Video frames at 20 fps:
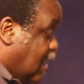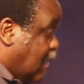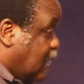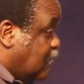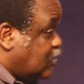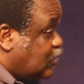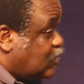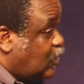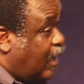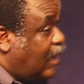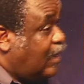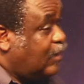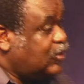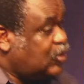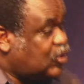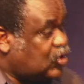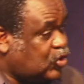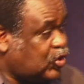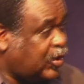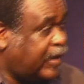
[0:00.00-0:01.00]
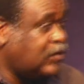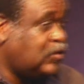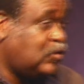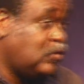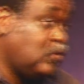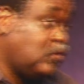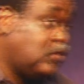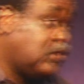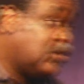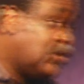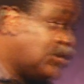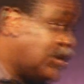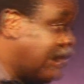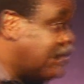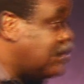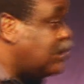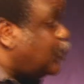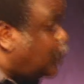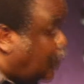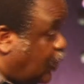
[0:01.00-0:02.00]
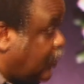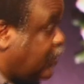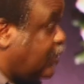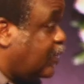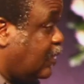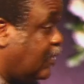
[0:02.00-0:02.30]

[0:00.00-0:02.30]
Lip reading: So I'll try to touch both.